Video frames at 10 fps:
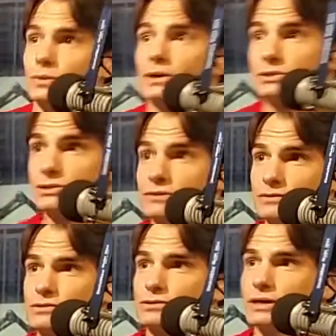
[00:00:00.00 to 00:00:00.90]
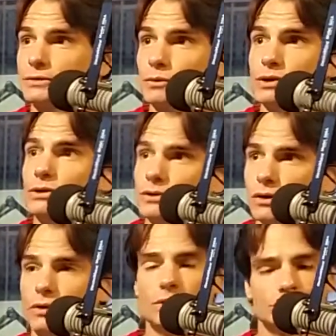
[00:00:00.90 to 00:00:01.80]
wanted to see if this was like real or a
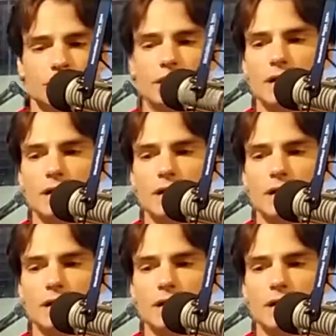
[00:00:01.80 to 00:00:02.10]
hoax.